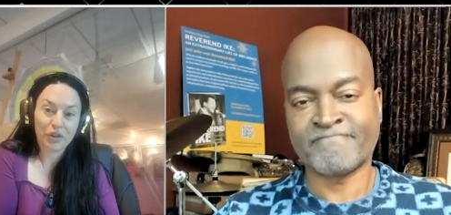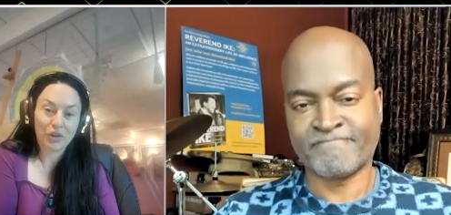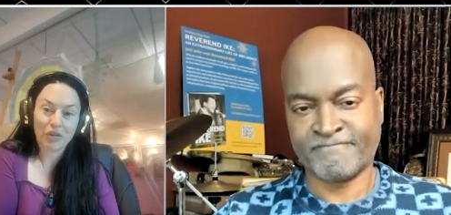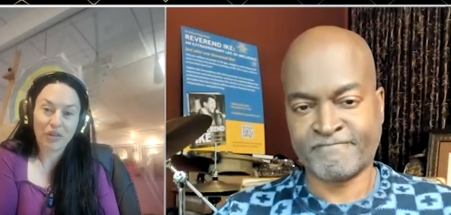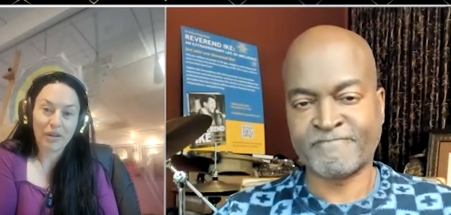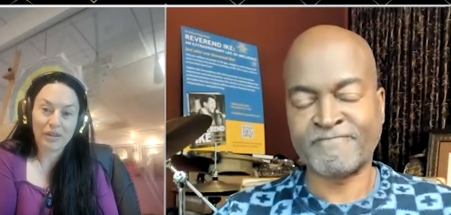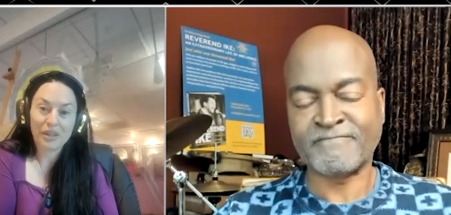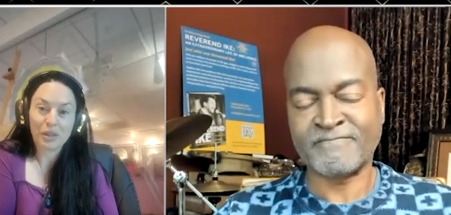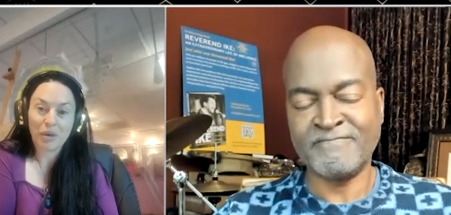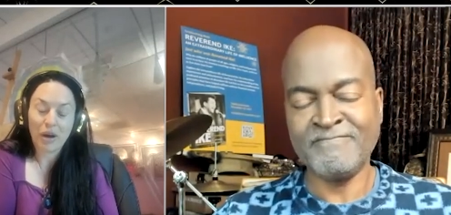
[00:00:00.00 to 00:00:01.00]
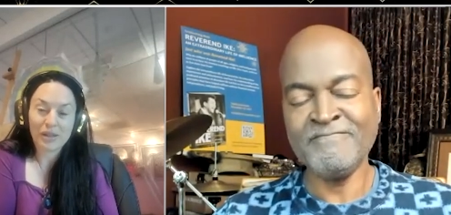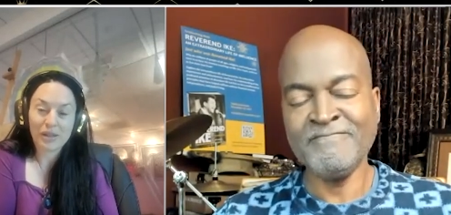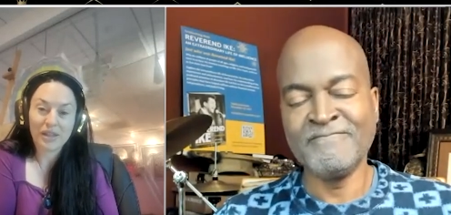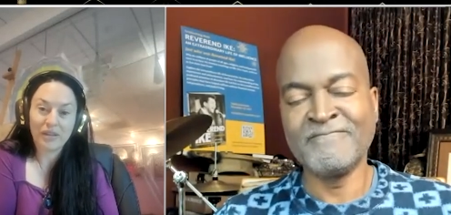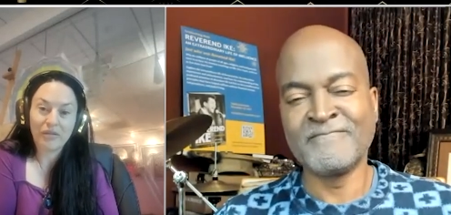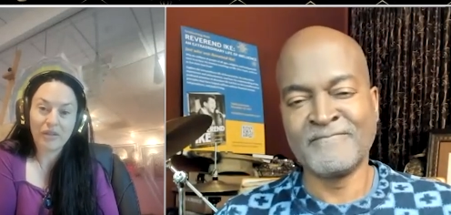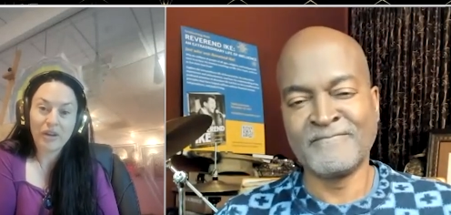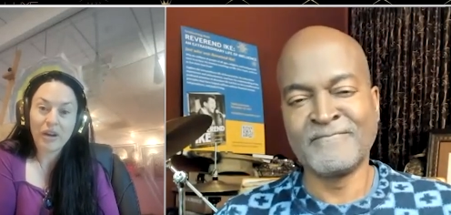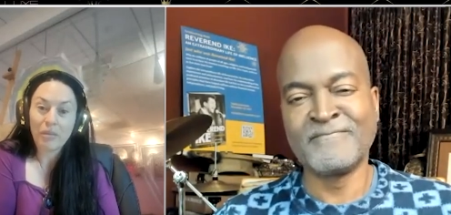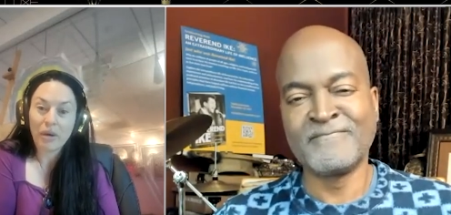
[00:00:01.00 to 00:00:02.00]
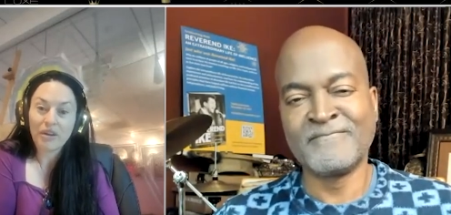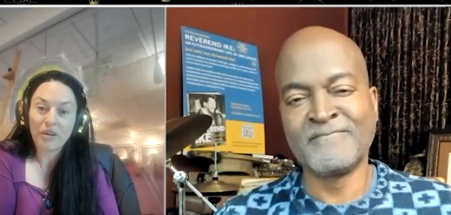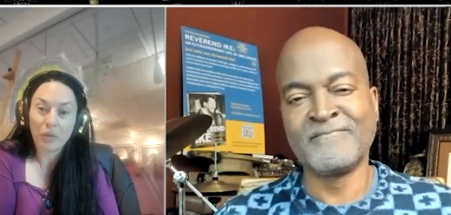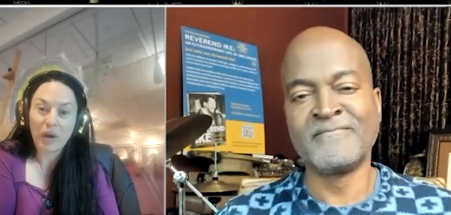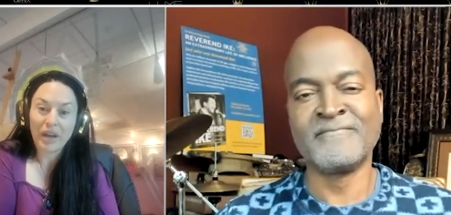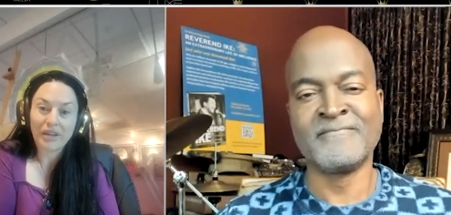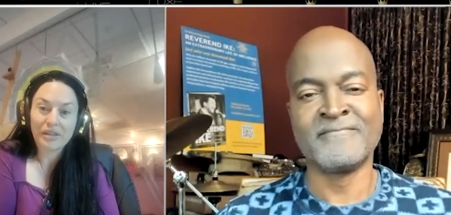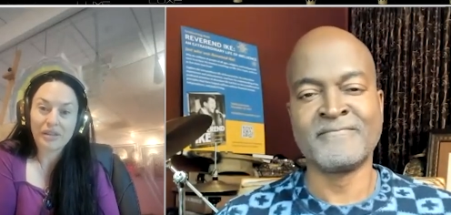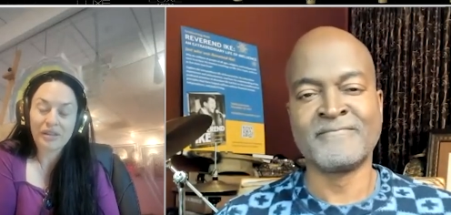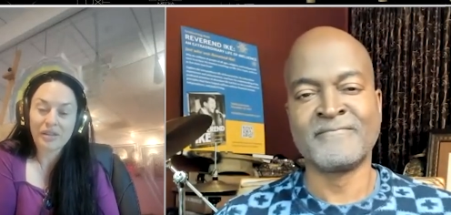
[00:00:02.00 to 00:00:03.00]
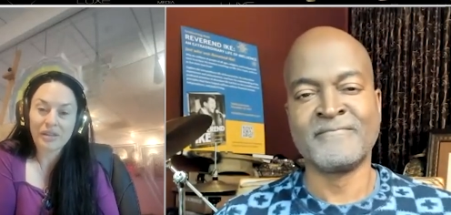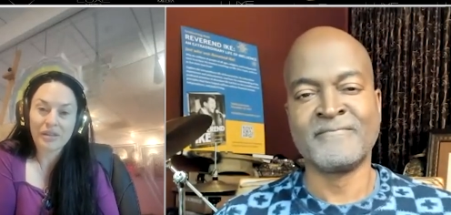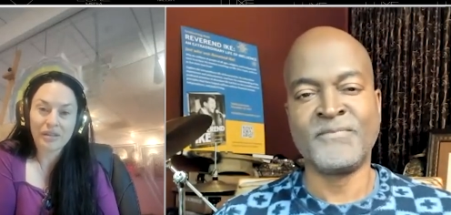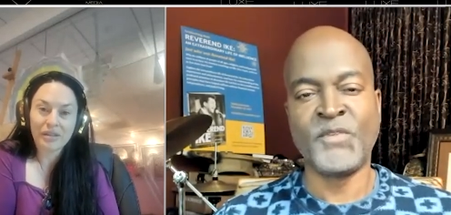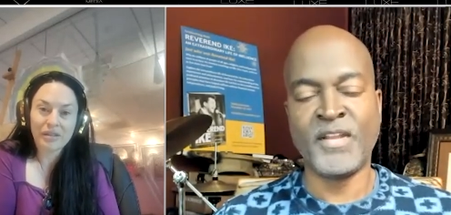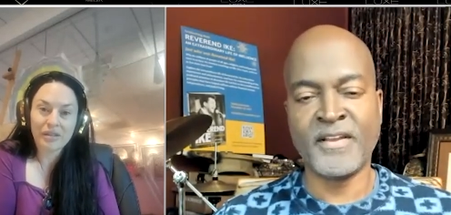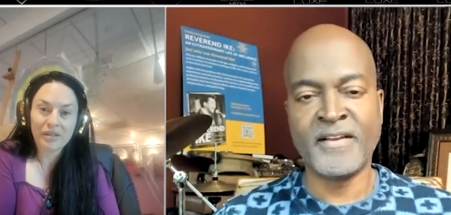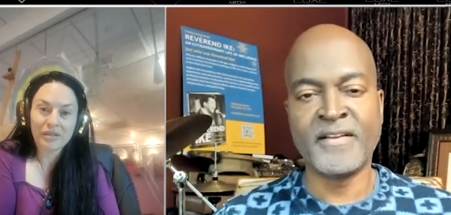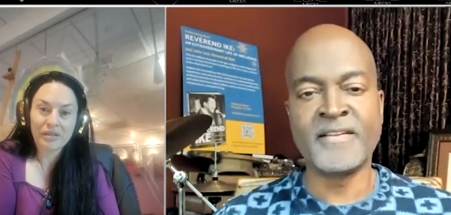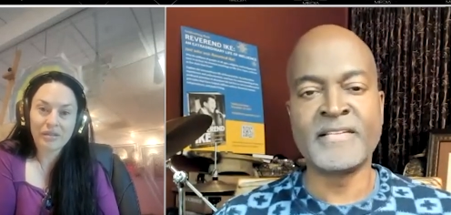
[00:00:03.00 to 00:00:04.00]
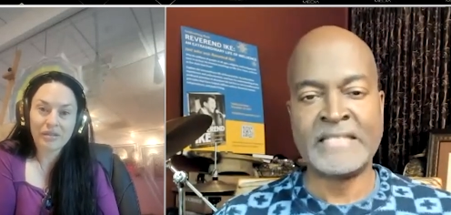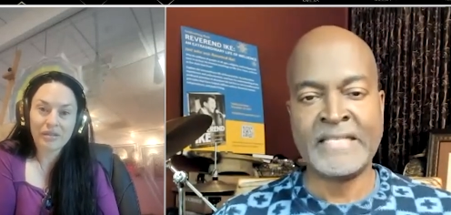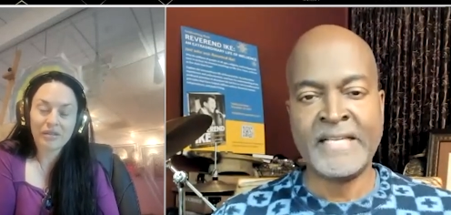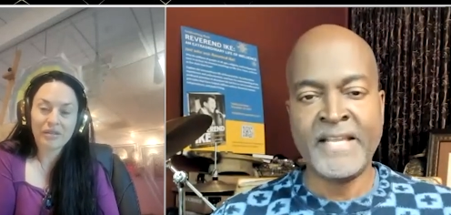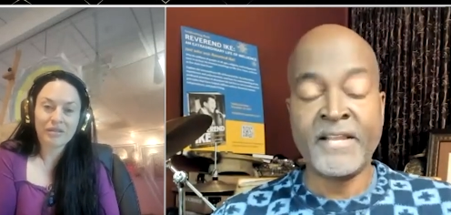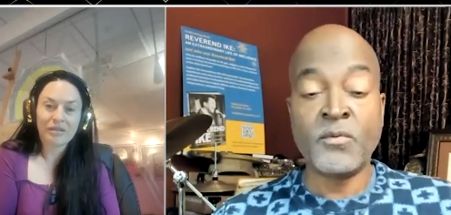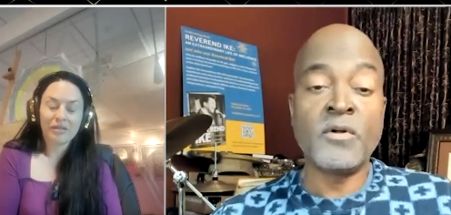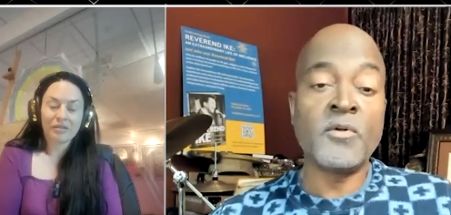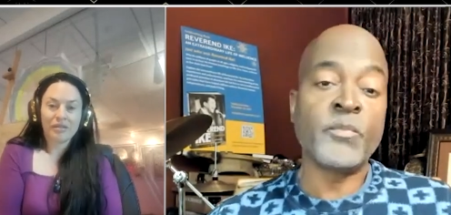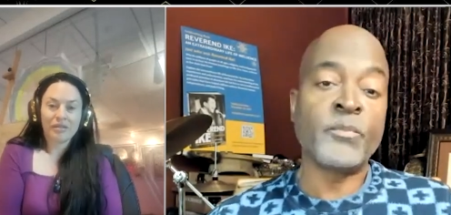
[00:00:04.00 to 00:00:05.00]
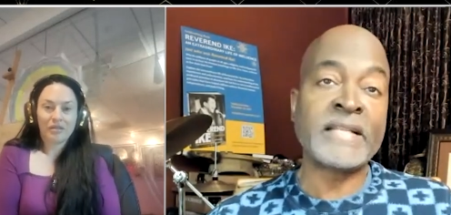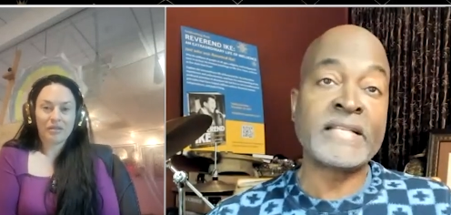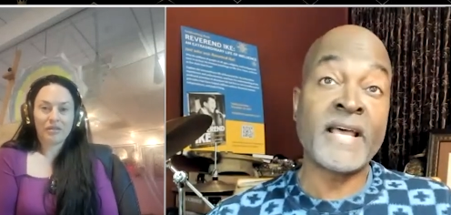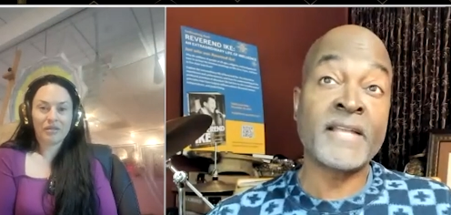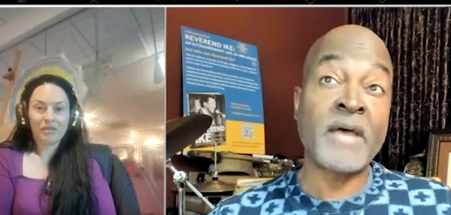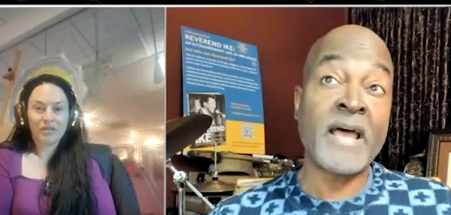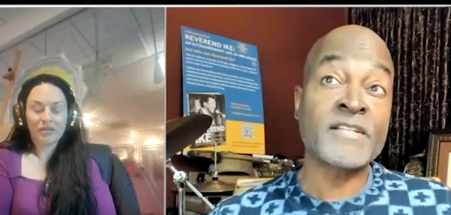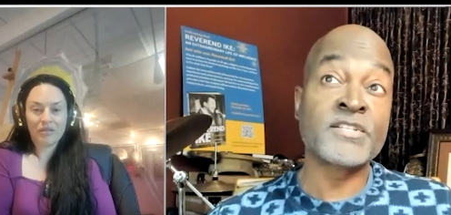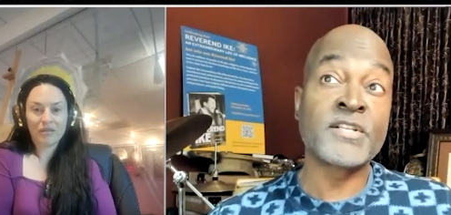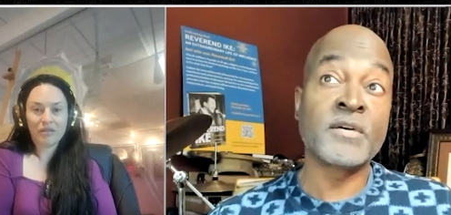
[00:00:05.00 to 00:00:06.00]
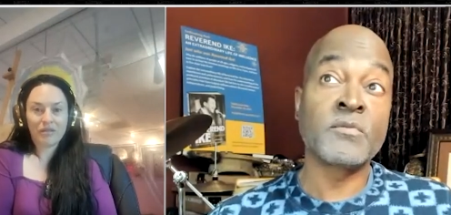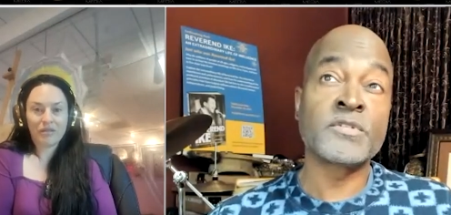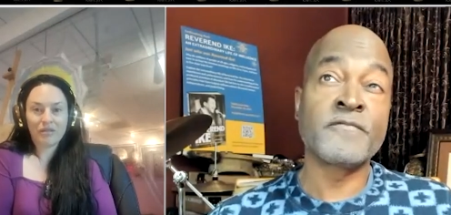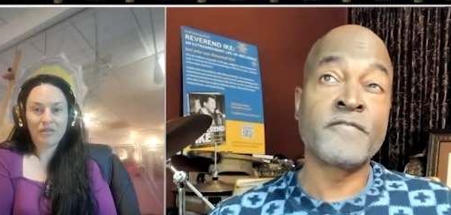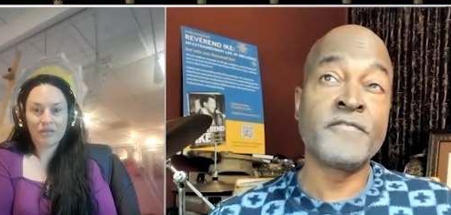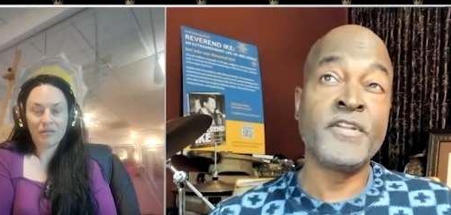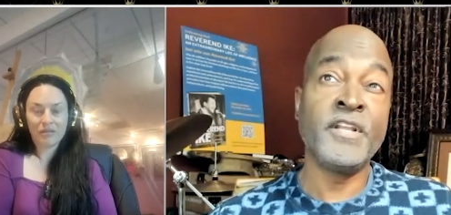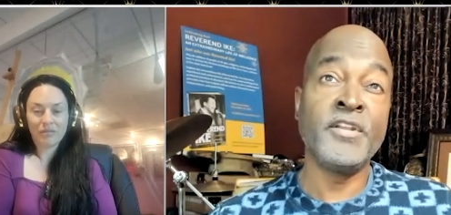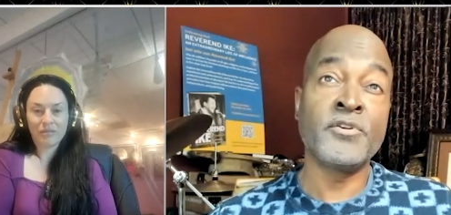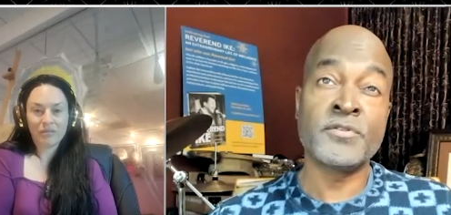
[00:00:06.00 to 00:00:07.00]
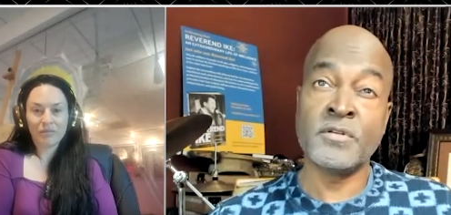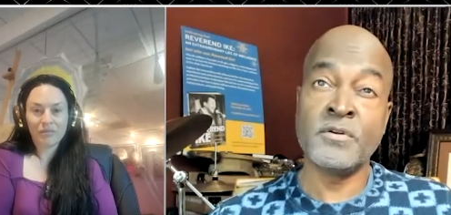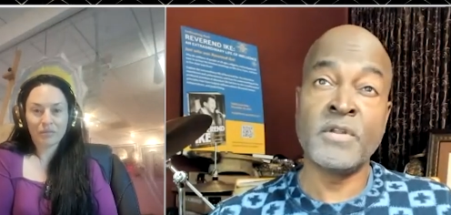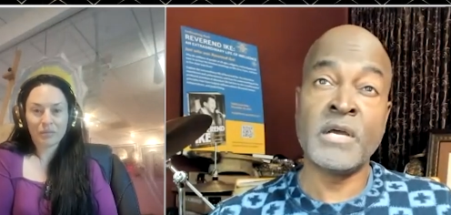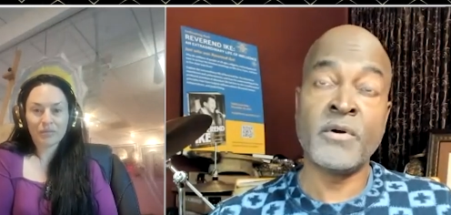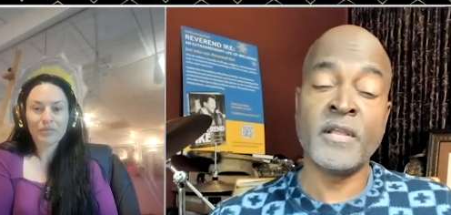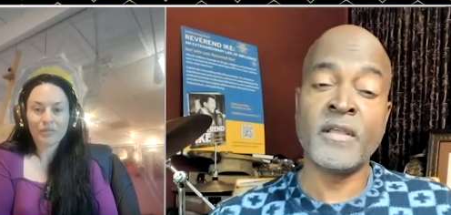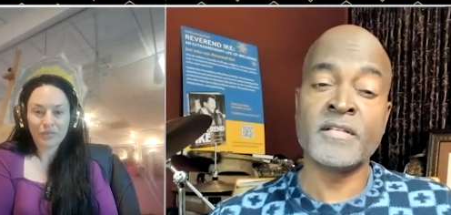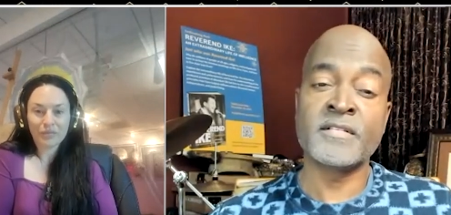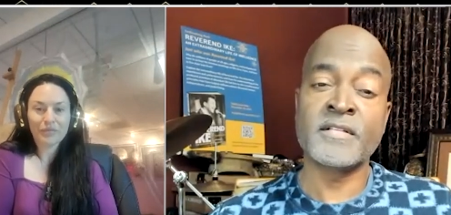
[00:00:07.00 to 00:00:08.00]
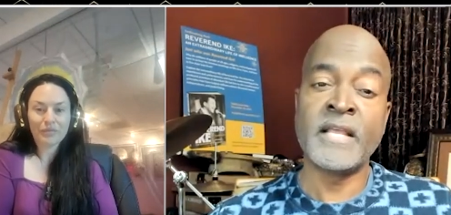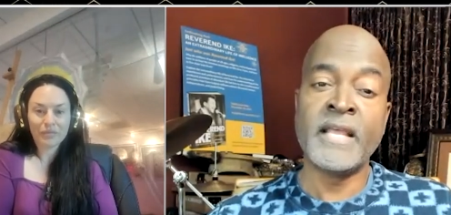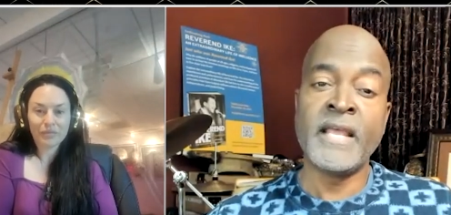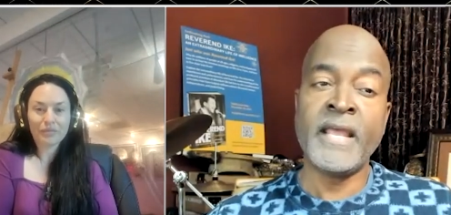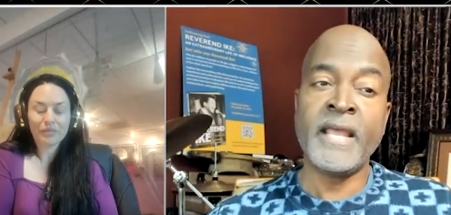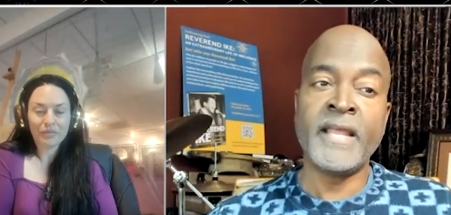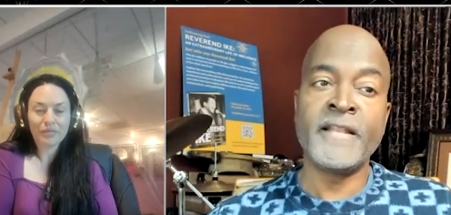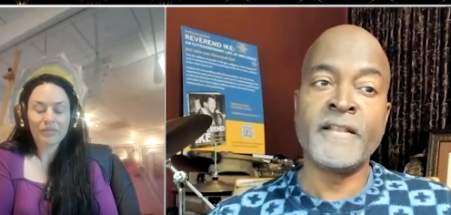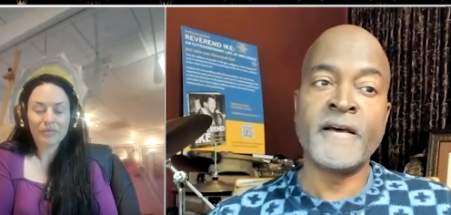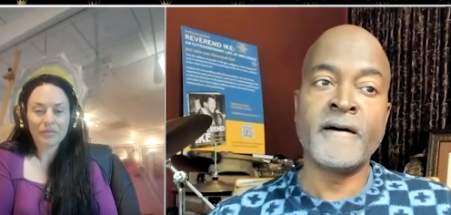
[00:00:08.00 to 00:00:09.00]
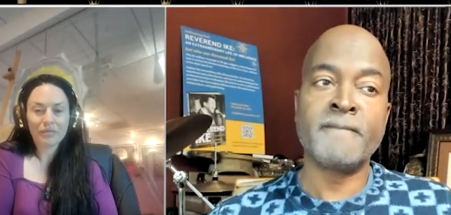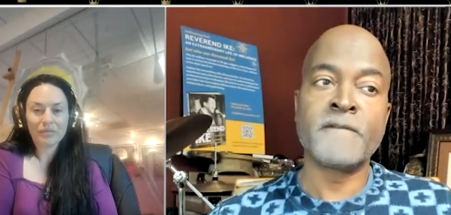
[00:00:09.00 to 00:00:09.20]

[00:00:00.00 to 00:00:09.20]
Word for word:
Speaker 1: turning around in such positive, abundant ways.
Speaker 2: Yeah. Yeah. Well, my dad passed, uh, was it 15 years ago now, I guess? mm And um,